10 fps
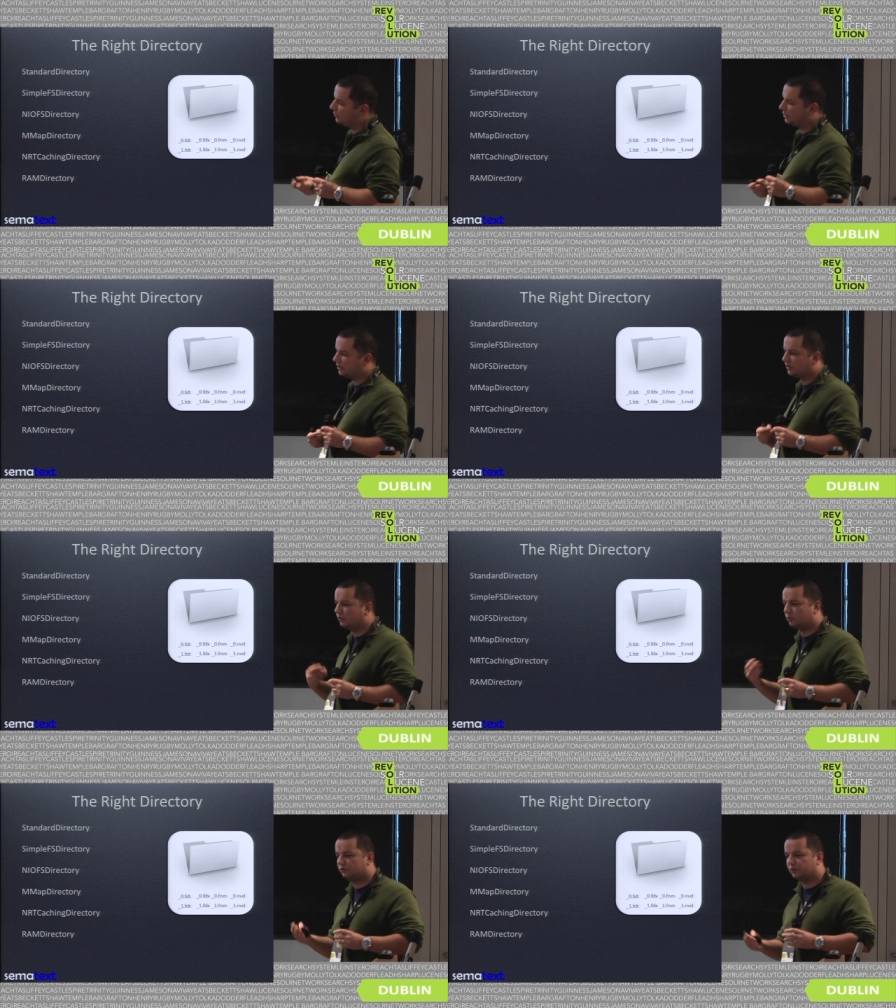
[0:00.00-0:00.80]
which is
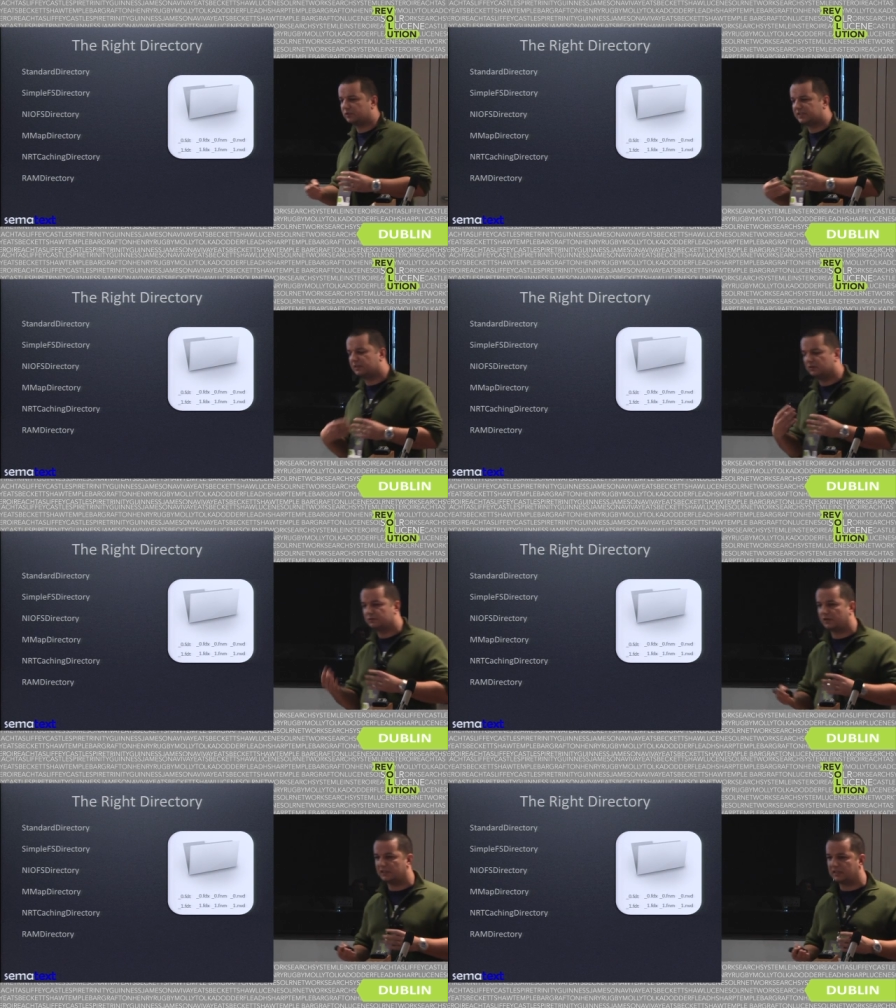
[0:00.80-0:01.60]
good for
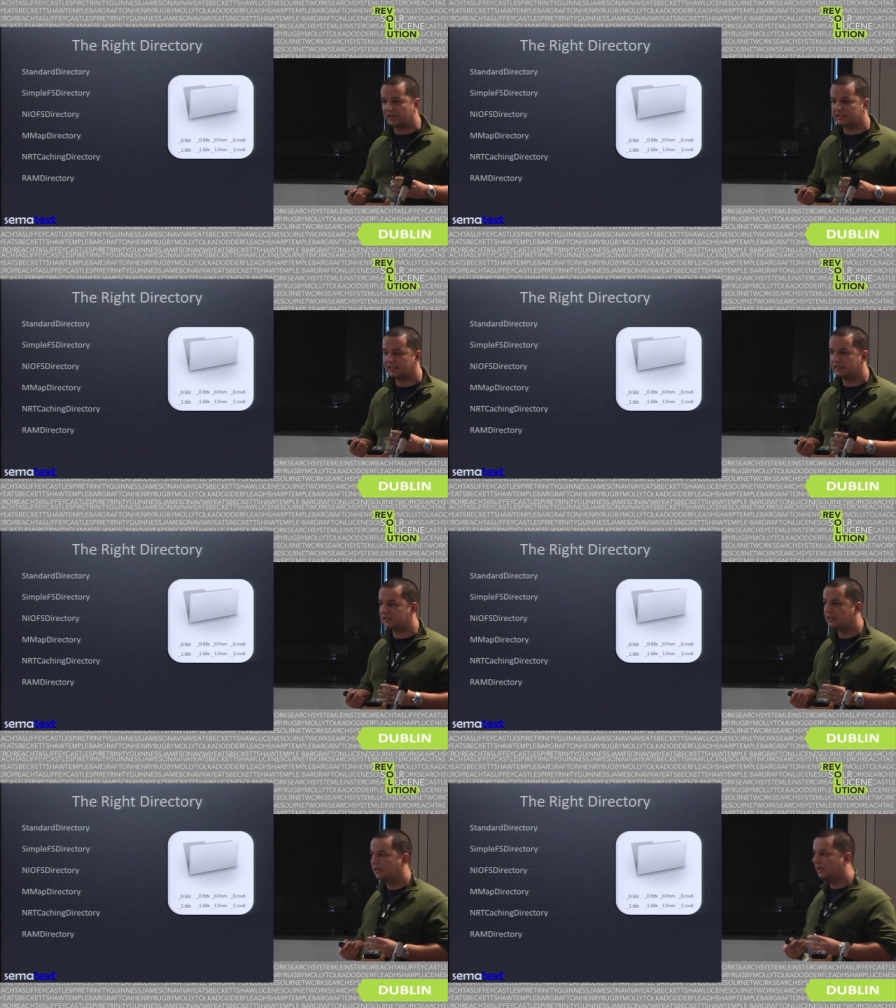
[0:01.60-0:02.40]
single-threaded
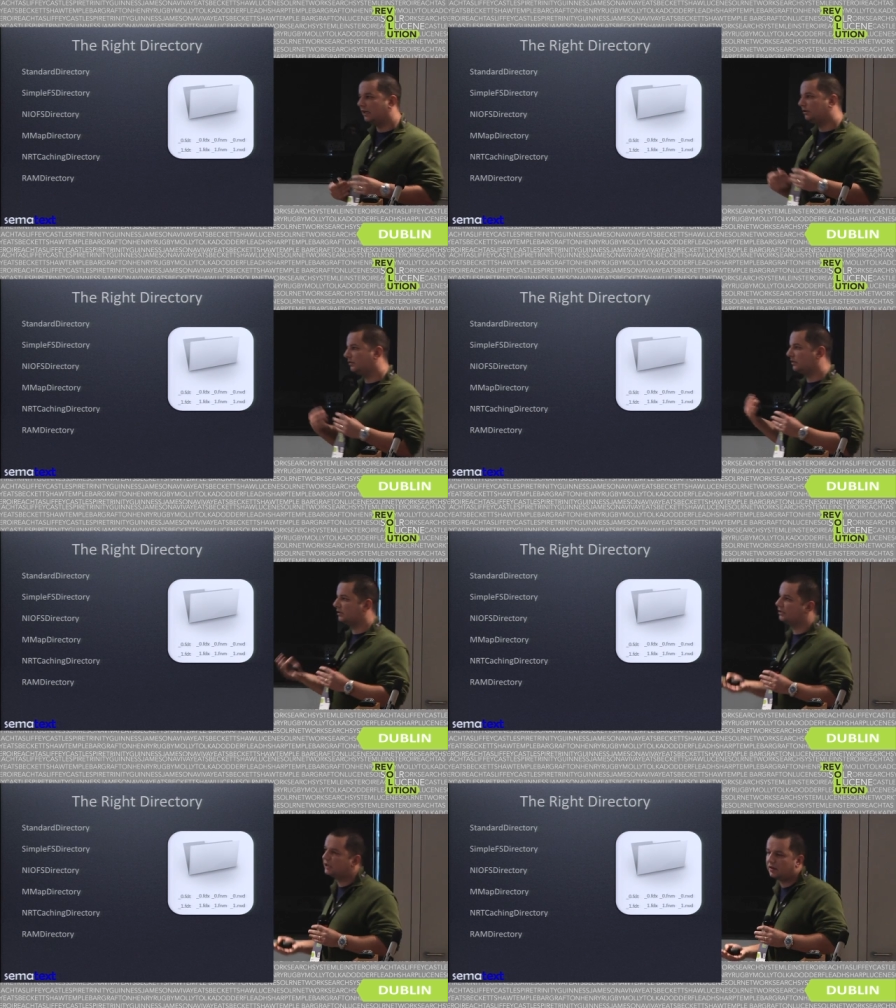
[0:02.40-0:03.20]
access. It
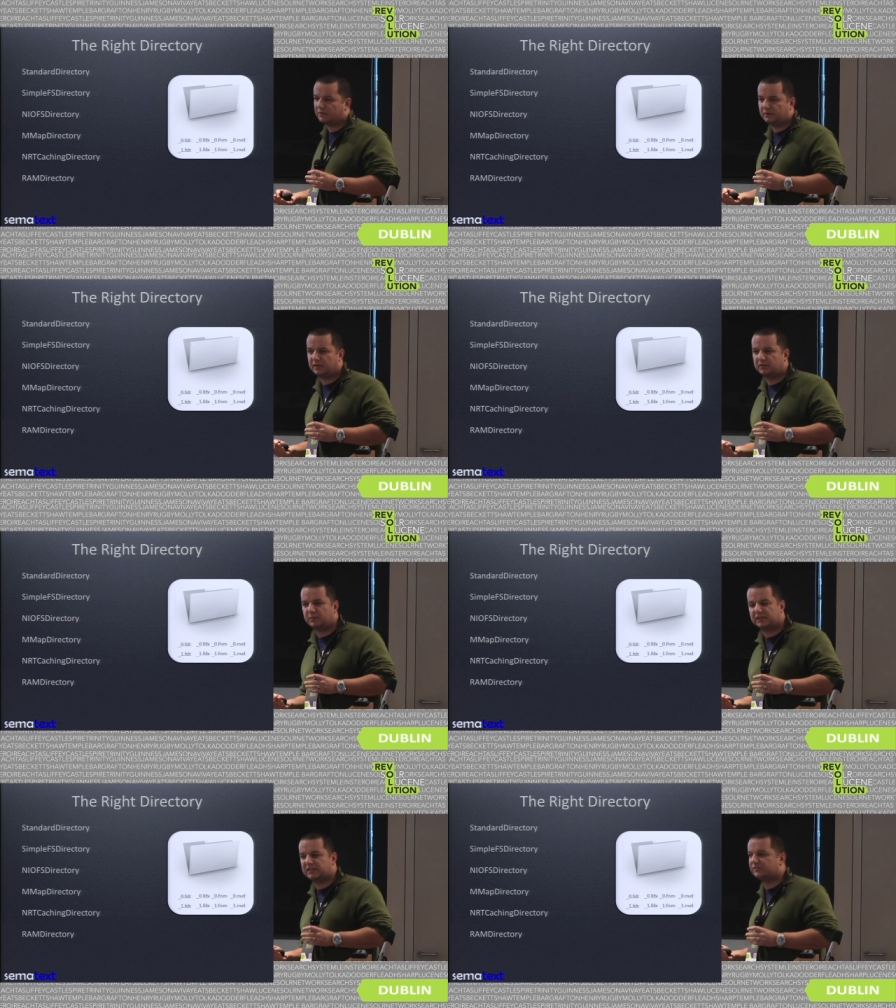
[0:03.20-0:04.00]
uses a Java
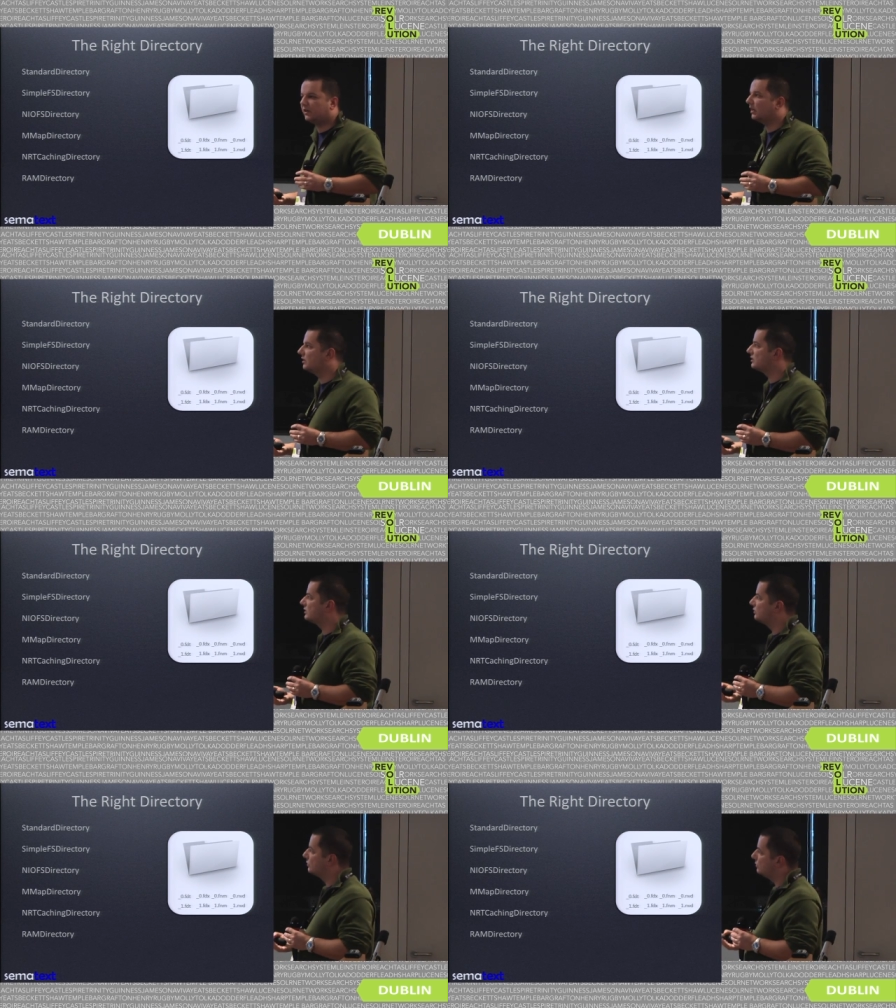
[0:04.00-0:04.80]
random access
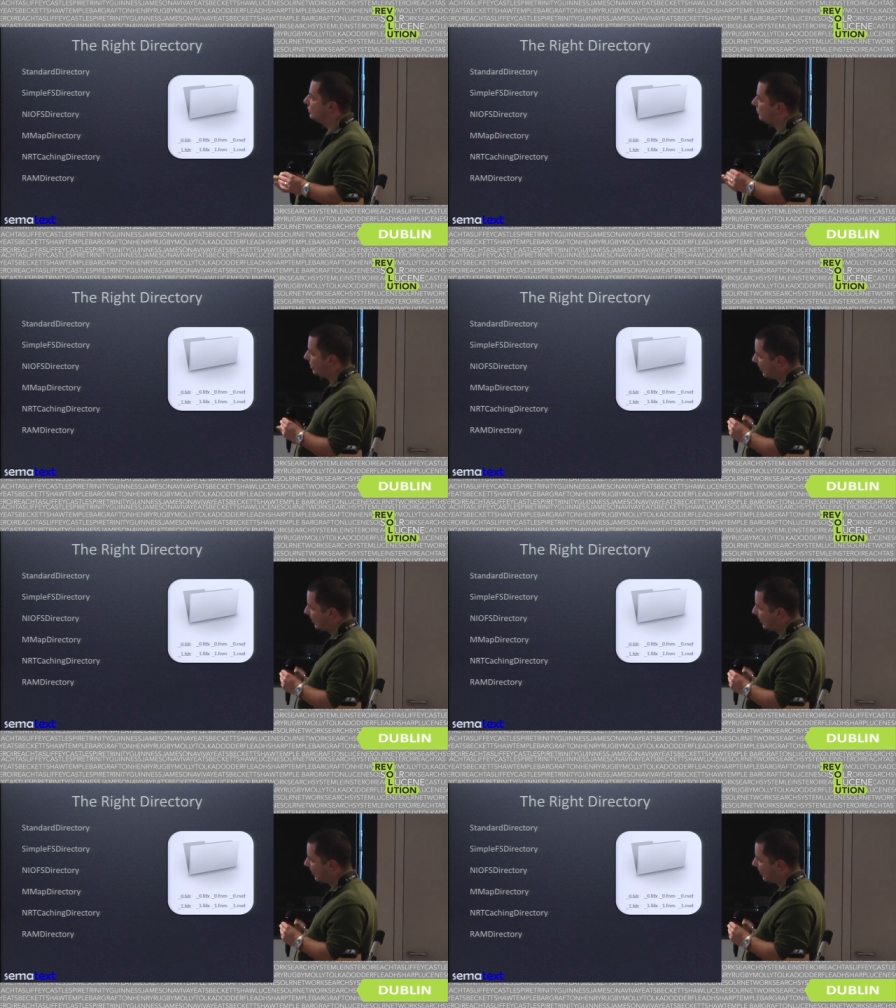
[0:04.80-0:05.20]
files to